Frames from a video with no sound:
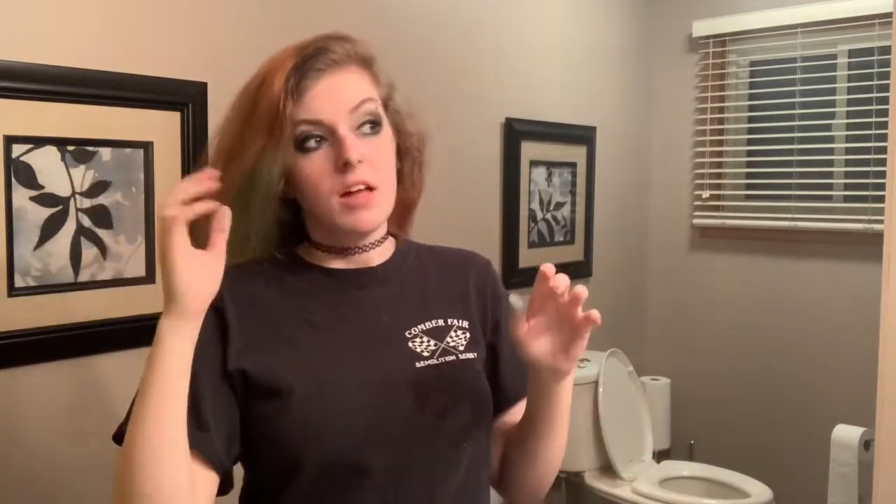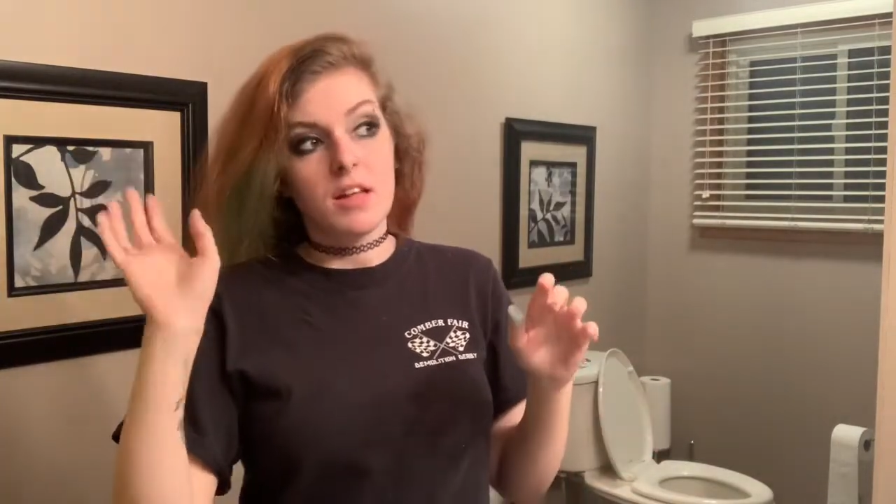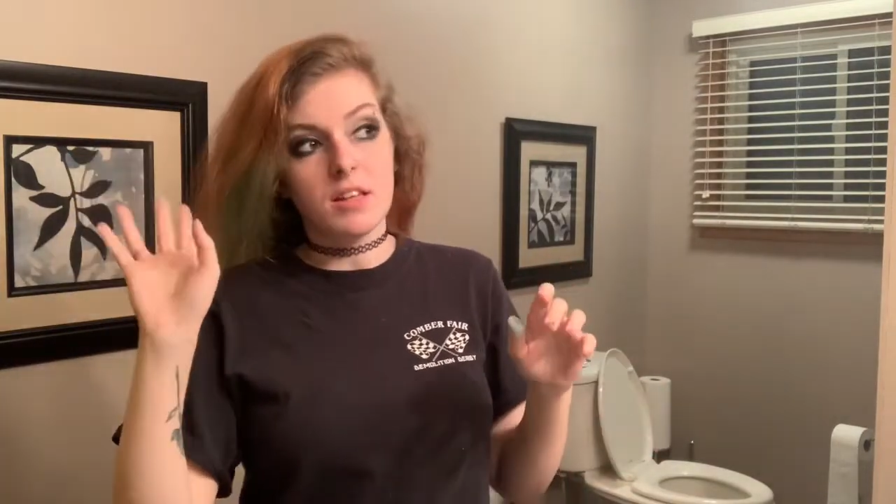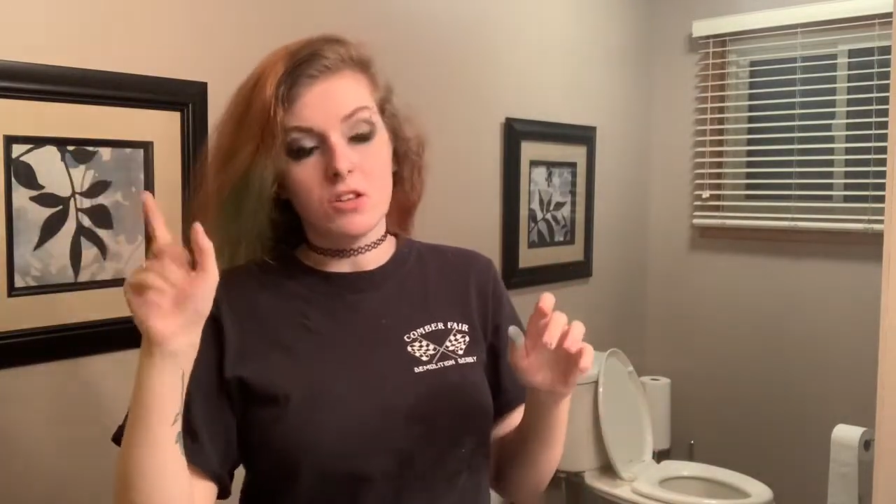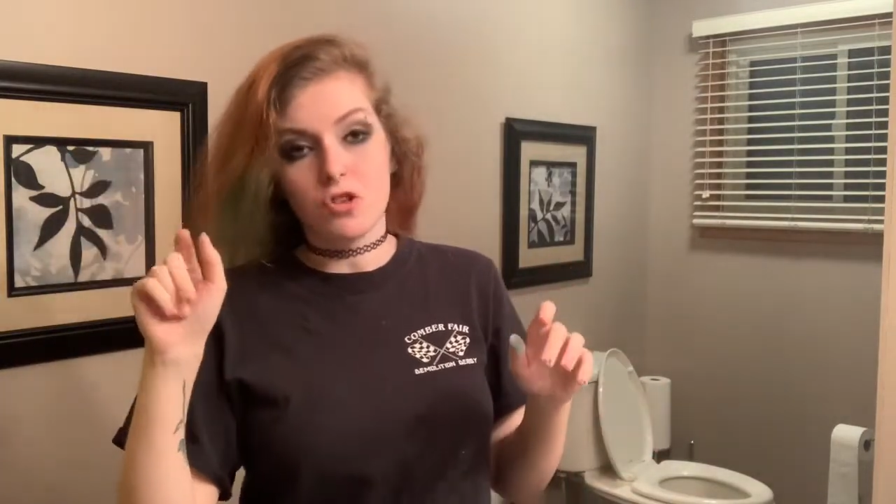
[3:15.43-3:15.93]

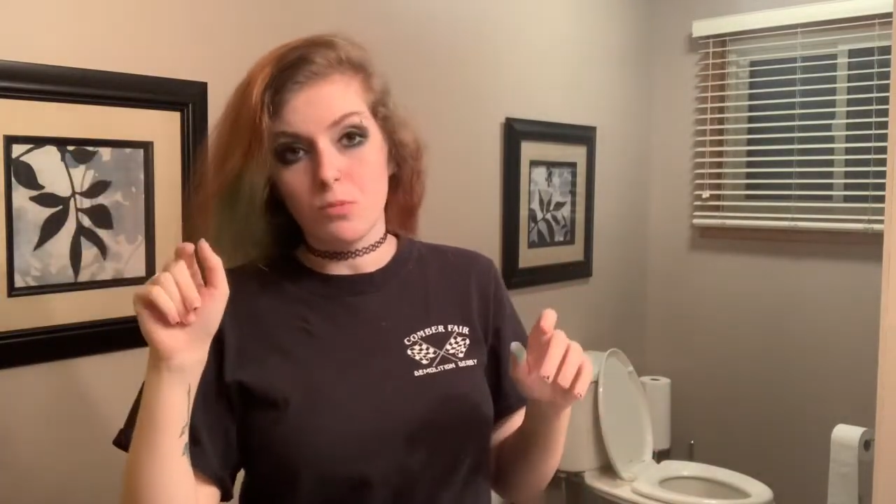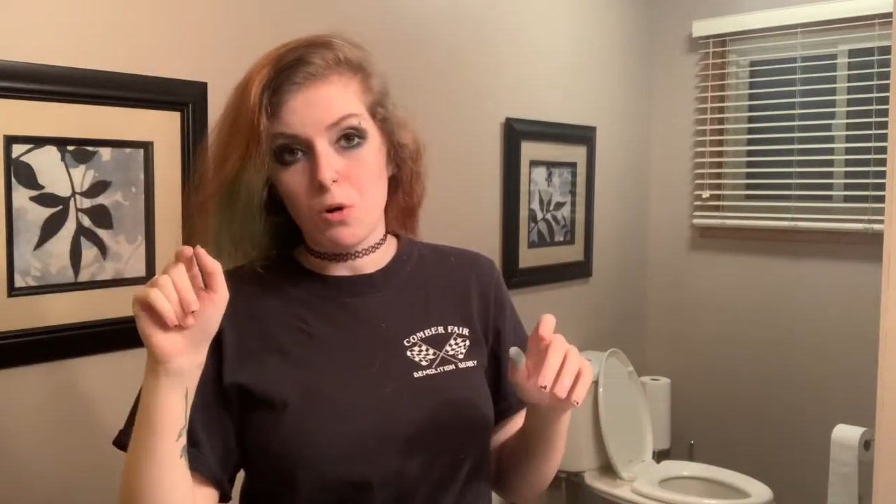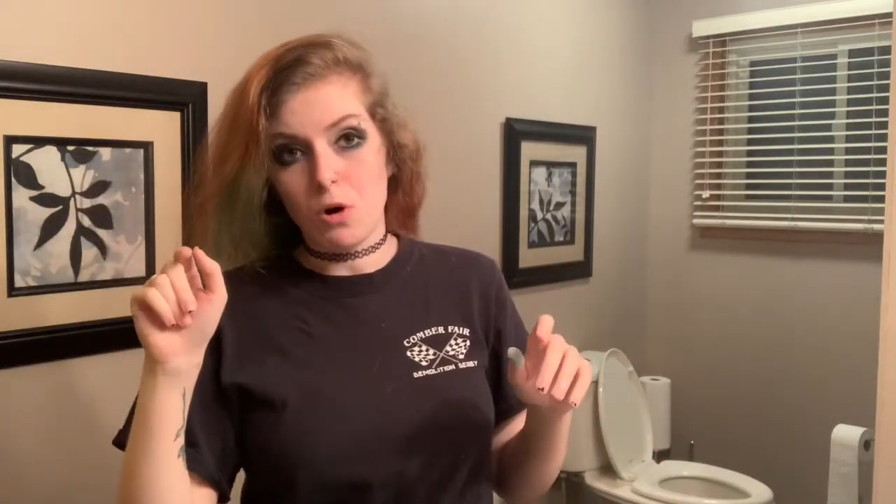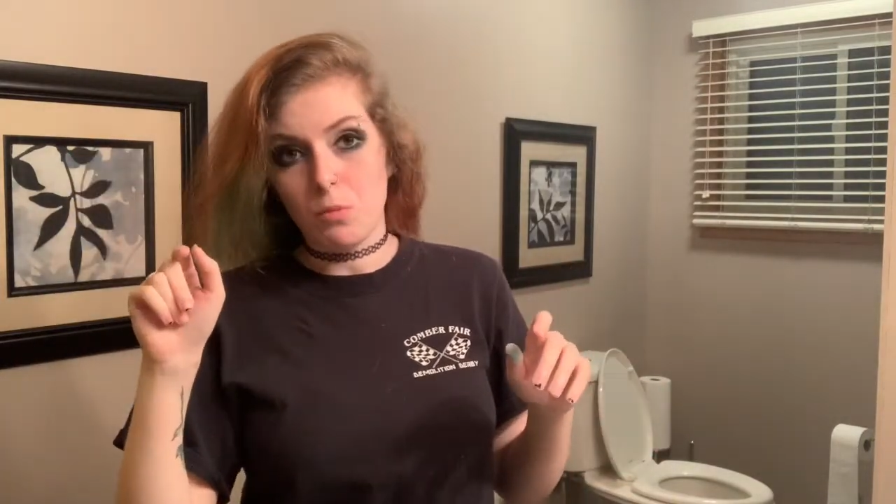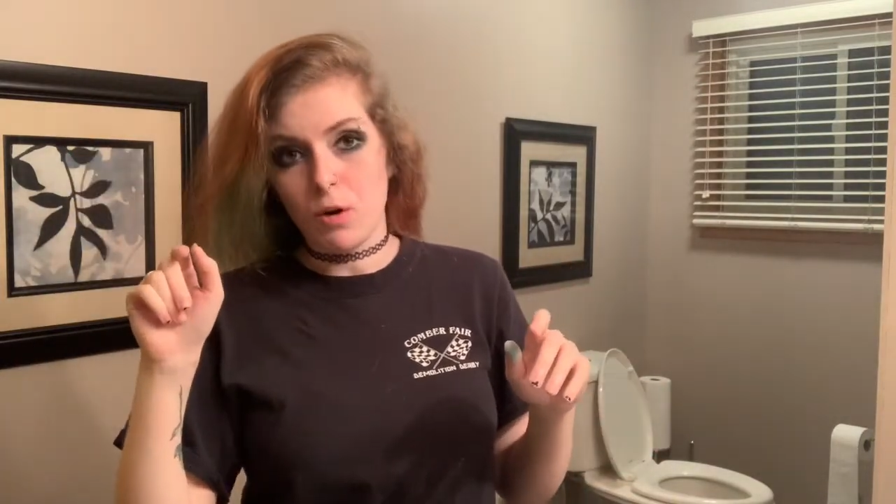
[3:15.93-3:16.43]
and then
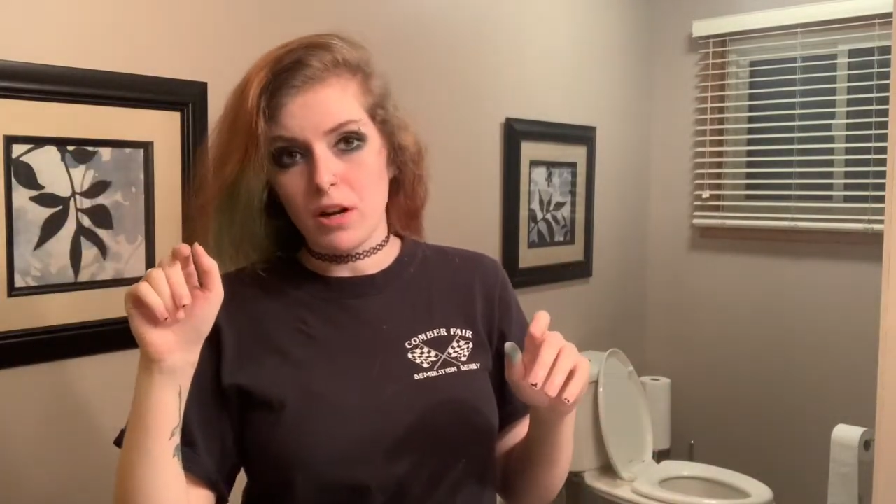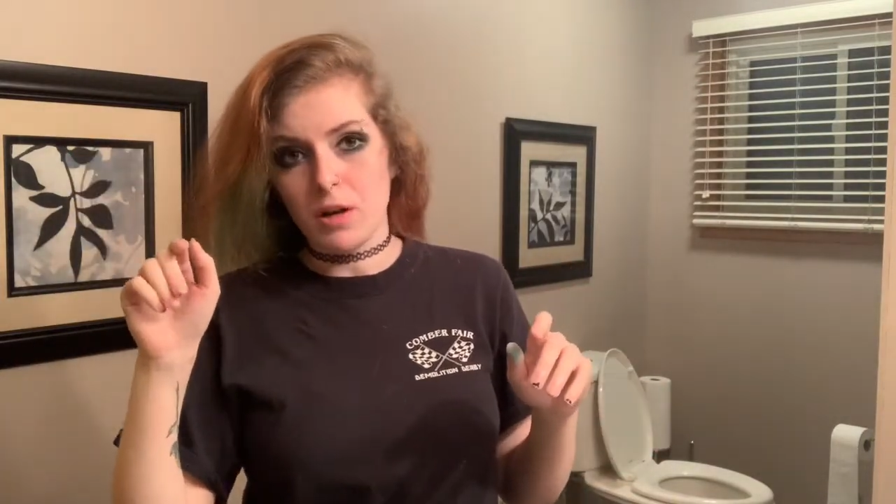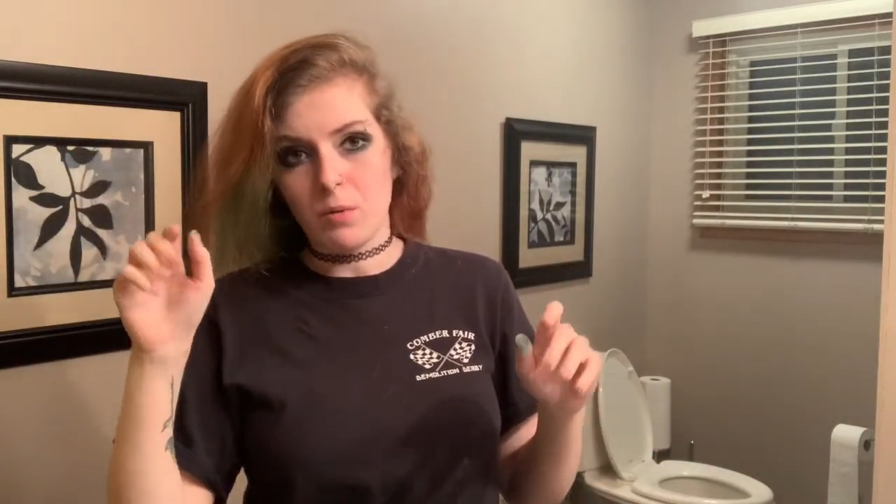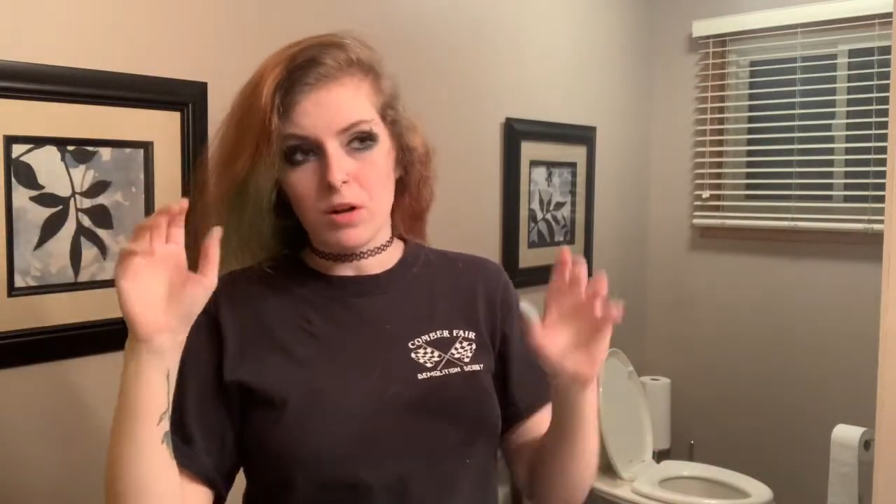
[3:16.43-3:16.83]
tomorrow morning we're